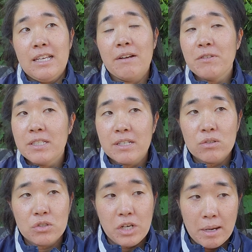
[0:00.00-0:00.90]
Every
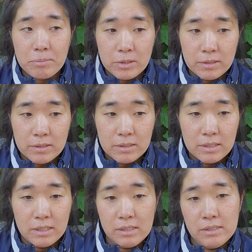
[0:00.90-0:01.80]
single chapter
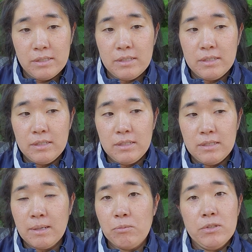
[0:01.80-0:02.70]
is
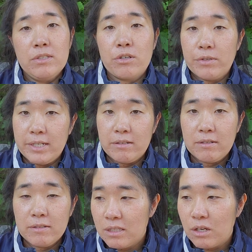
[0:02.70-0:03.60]
someone's career.
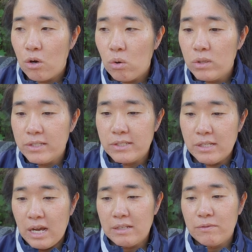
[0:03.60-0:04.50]
The goal is
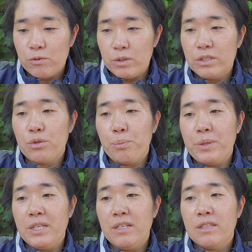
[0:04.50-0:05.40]
not for it to
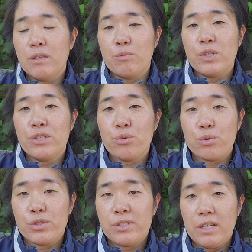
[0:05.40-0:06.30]
be the
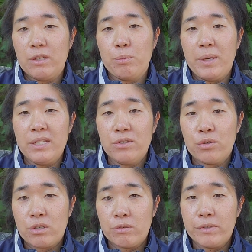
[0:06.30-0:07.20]
resource that you base
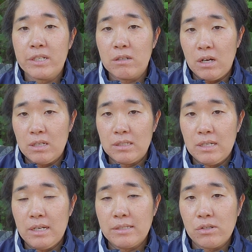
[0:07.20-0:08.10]
your career on
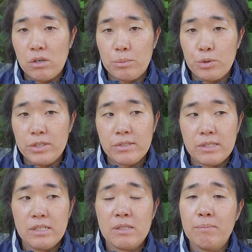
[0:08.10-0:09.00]
as an arborist.
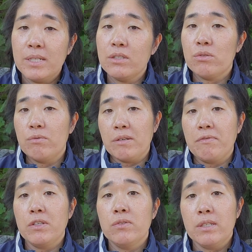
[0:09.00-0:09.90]
It's meant to
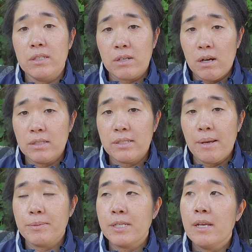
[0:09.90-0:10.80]
review these
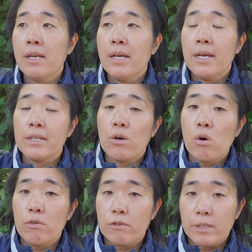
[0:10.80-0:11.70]
concepts and go
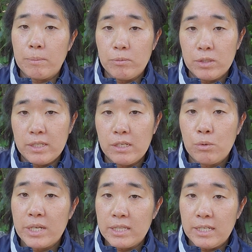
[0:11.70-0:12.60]
over them really
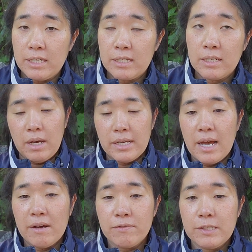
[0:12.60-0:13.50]
quickly. I
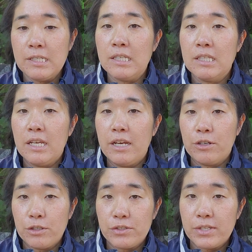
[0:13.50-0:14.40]
have seen
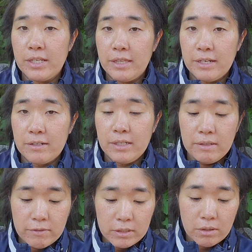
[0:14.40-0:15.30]
errors in there,
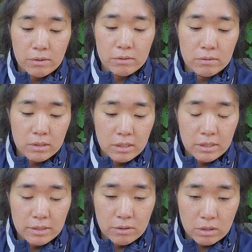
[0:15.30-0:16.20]
even though
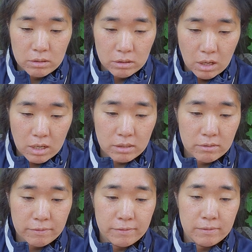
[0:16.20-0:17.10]
there are a lot
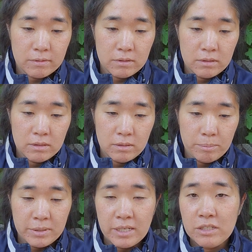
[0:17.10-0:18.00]
of
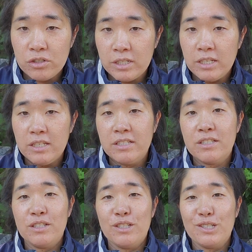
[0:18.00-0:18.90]

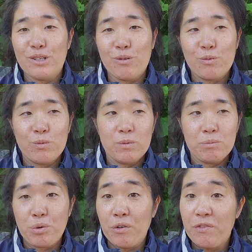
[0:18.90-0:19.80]
PhDs,
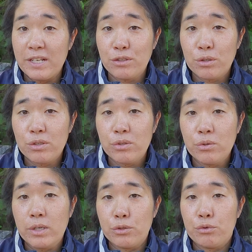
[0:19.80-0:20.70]
professors who
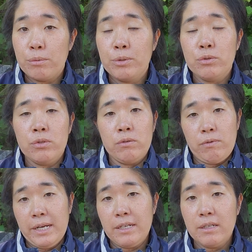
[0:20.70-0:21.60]
contribute to the
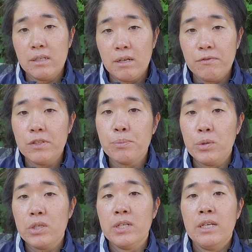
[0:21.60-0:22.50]
writing of this
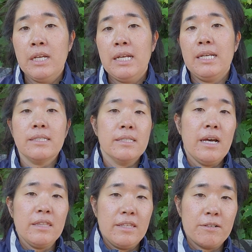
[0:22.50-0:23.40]
book, it's
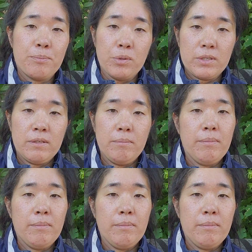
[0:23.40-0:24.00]
not their book.